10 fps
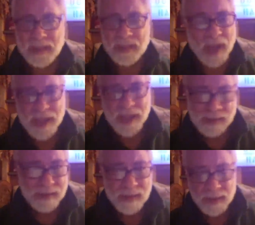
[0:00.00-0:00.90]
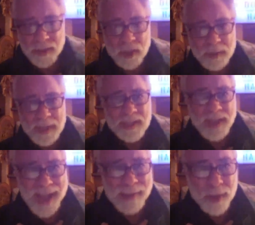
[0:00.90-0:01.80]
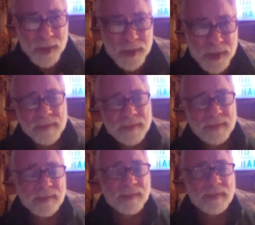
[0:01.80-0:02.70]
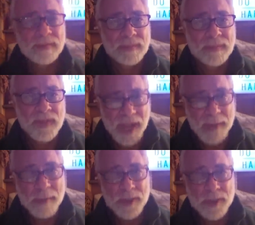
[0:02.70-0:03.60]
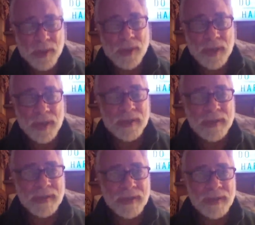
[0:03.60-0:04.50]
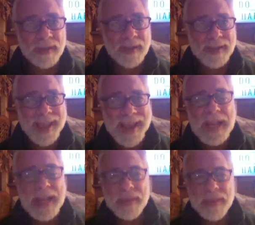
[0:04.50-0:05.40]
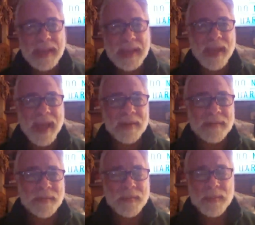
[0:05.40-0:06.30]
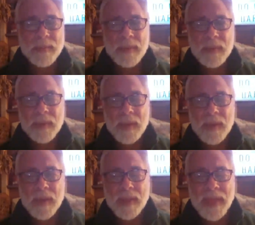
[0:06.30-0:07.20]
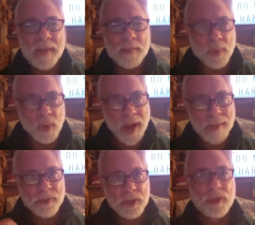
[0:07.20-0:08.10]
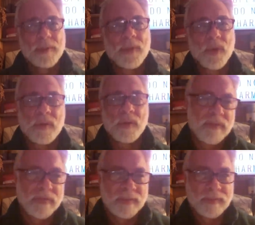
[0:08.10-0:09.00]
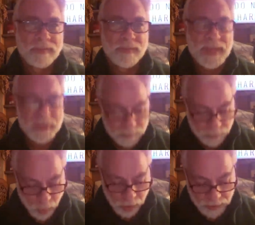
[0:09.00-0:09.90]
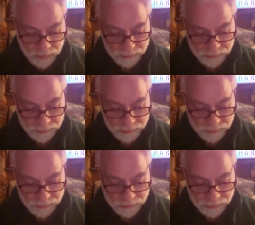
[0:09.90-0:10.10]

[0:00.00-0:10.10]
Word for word: t- excuse me, timers, timers are good. Anything that that prompts you to move is important.